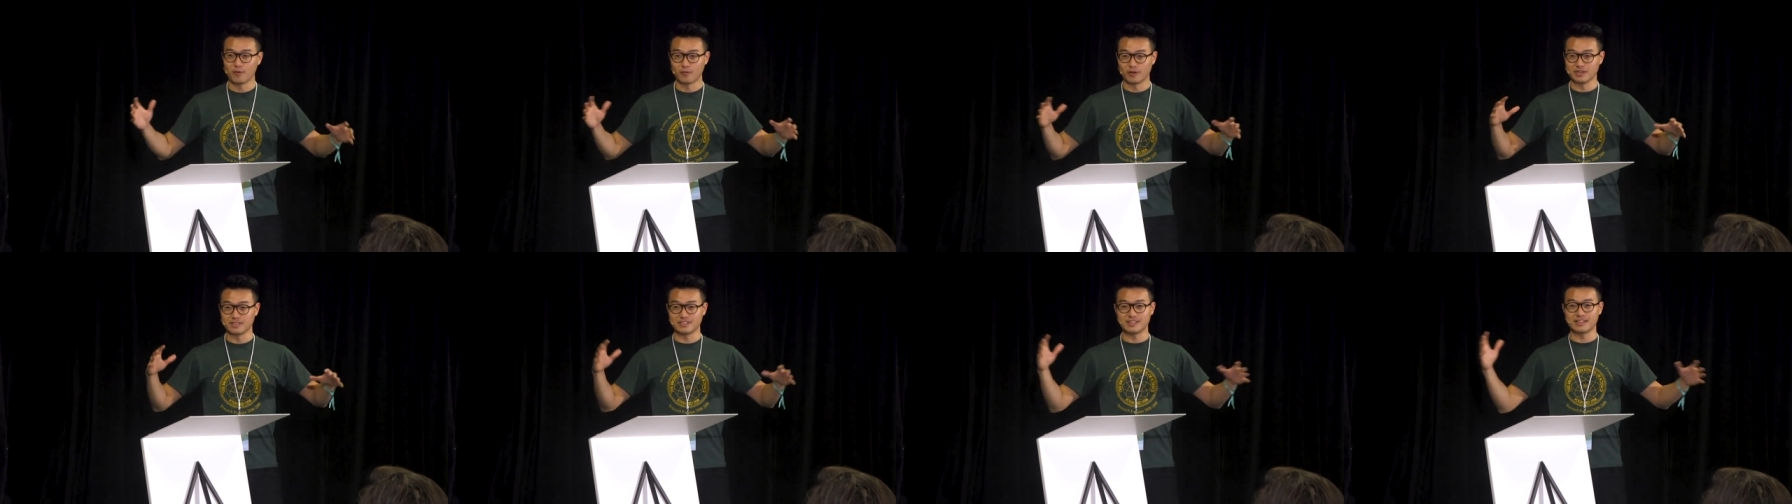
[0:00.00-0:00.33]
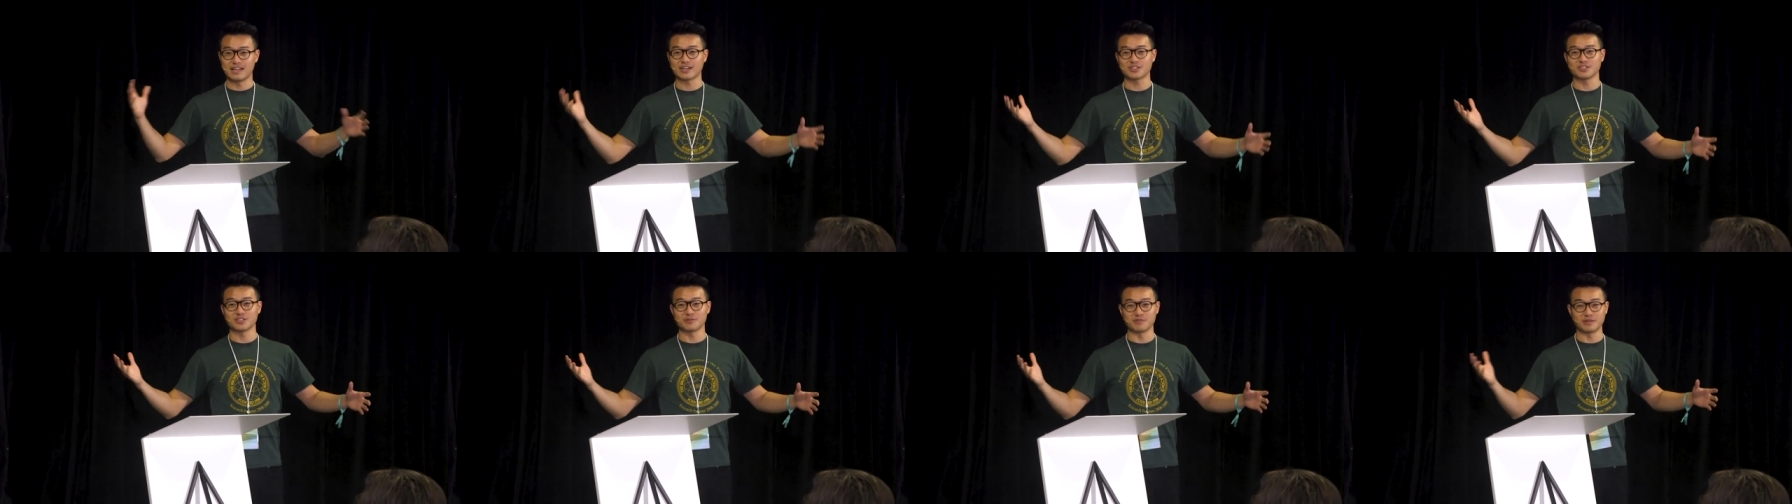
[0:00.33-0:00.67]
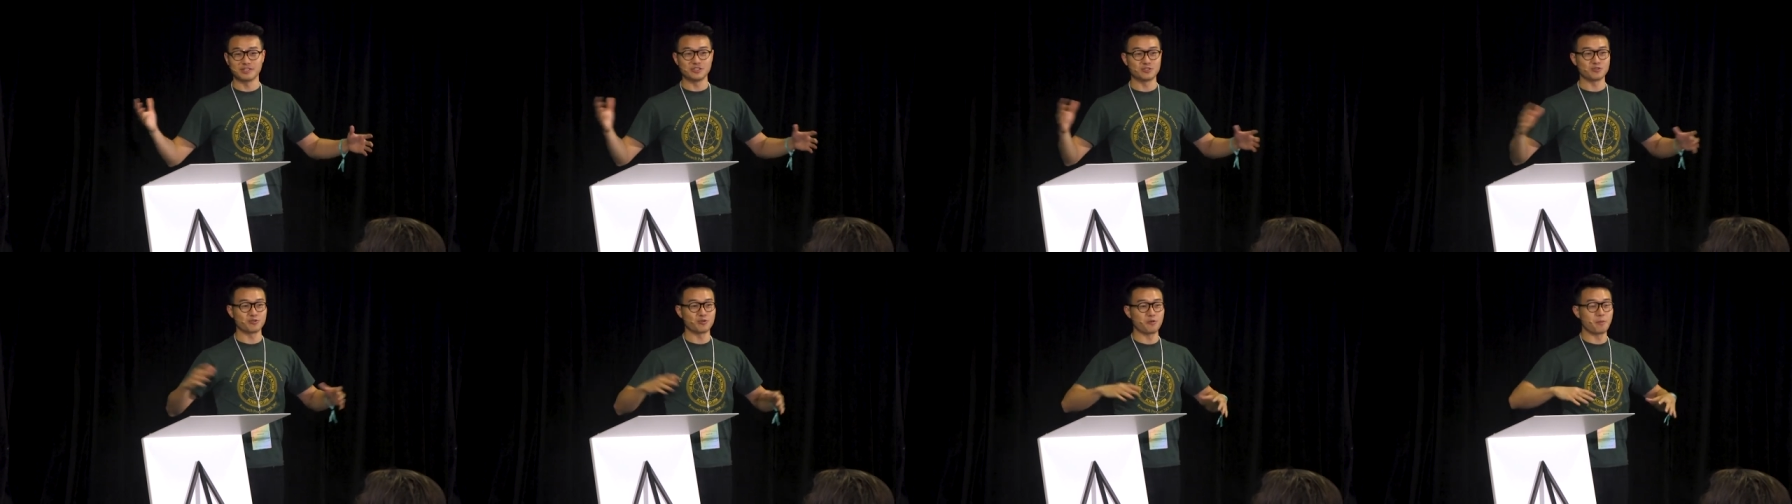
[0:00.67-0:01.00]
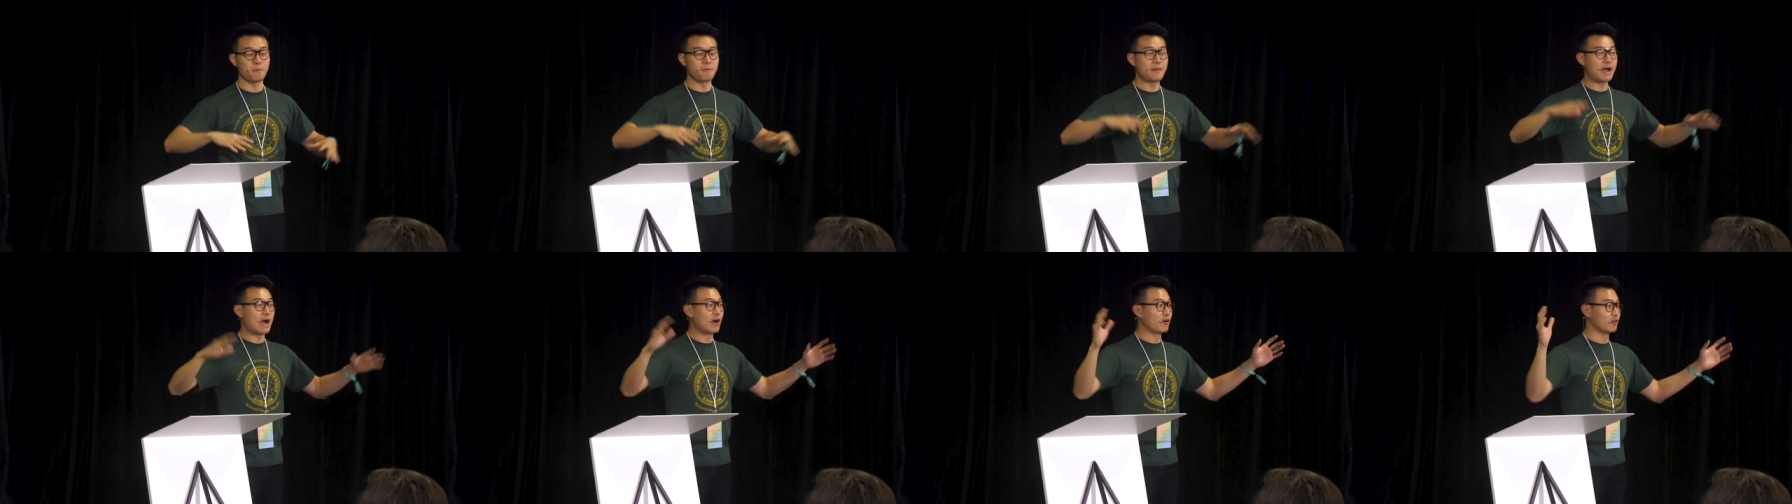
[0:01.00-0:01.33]
What does it actually mean to
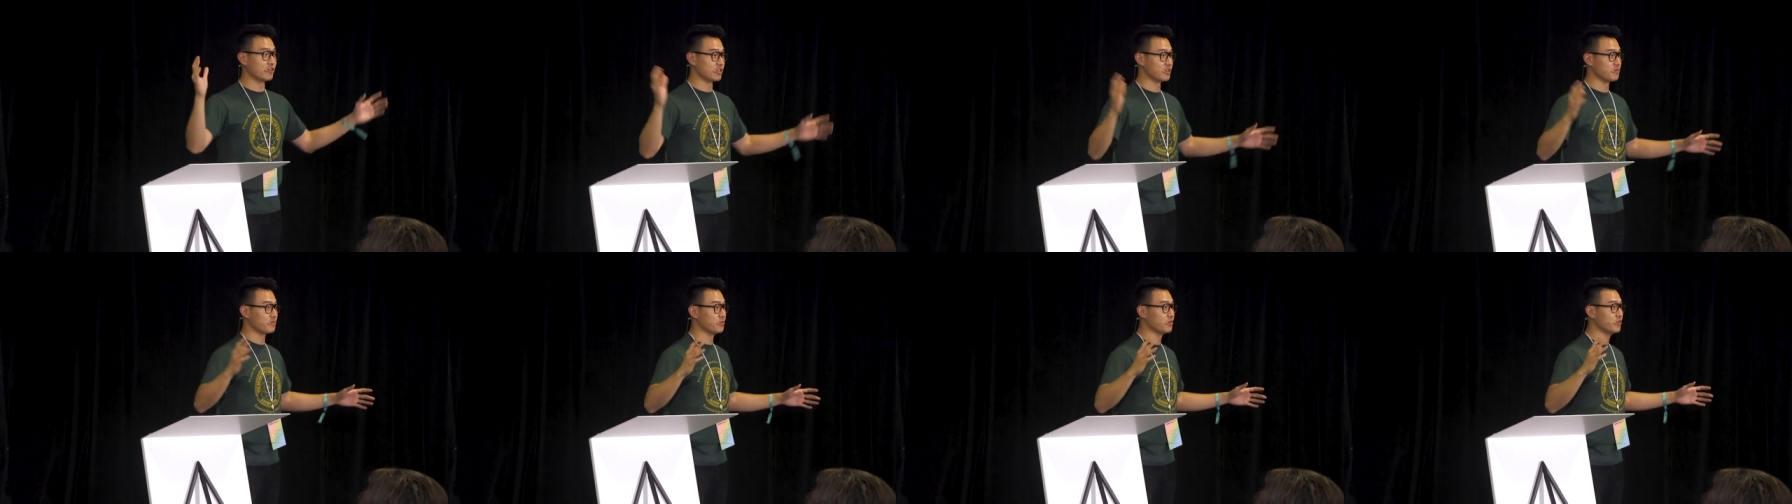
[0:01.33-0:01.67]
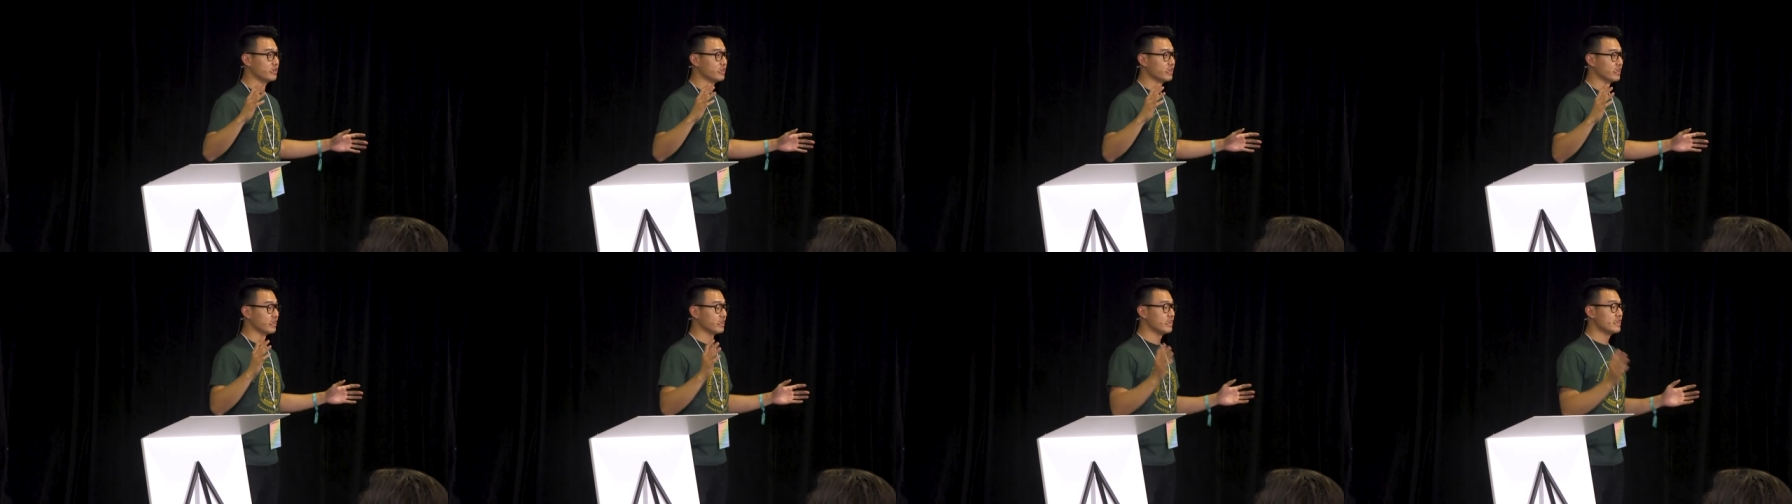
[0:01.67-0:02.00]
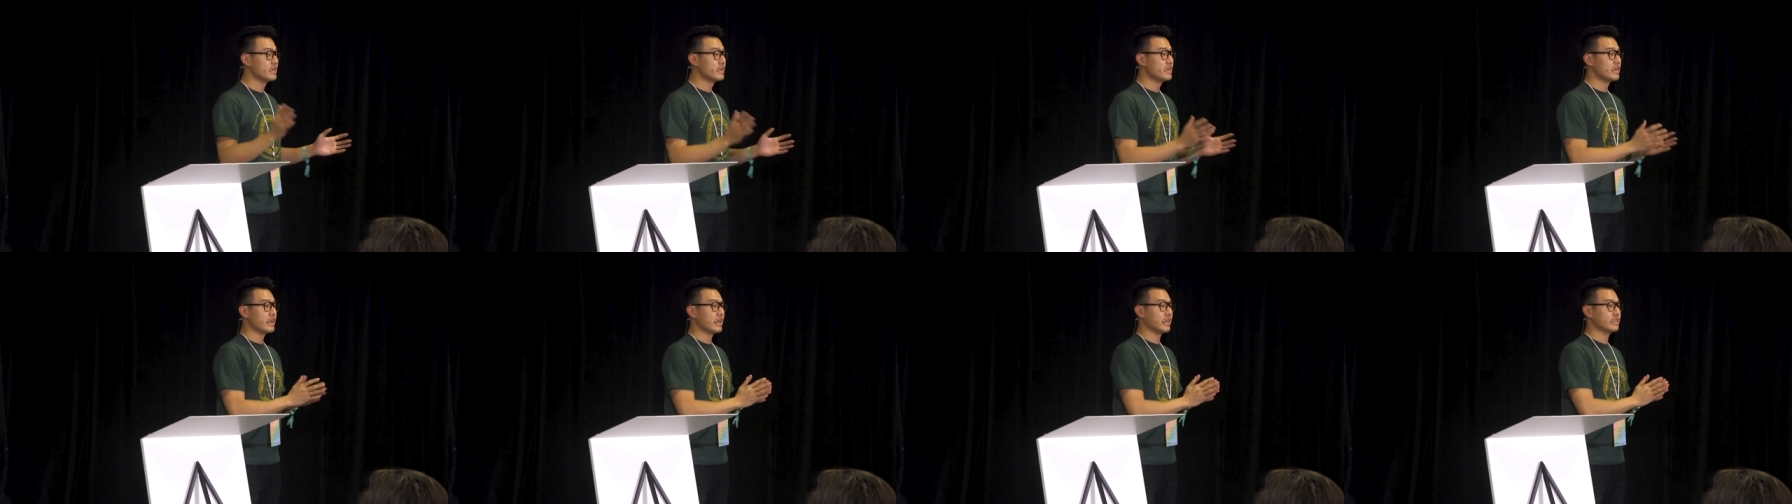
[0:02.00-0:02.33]
empower the community?